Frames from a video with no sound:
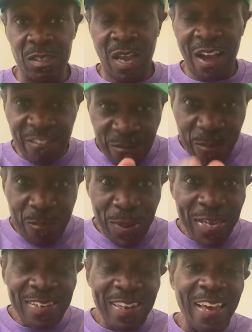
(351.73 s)
I've
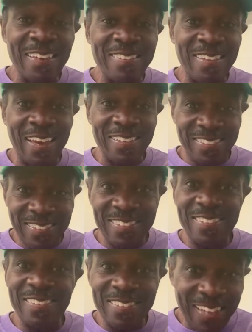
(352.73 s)
been like that
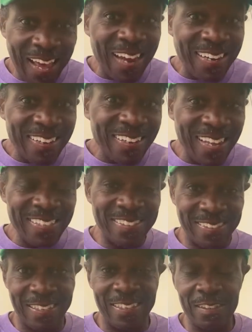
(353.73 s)
since an
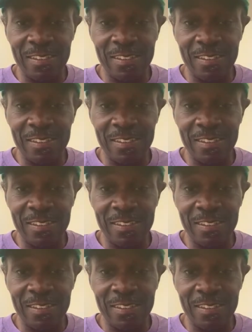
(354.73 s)
adolescent.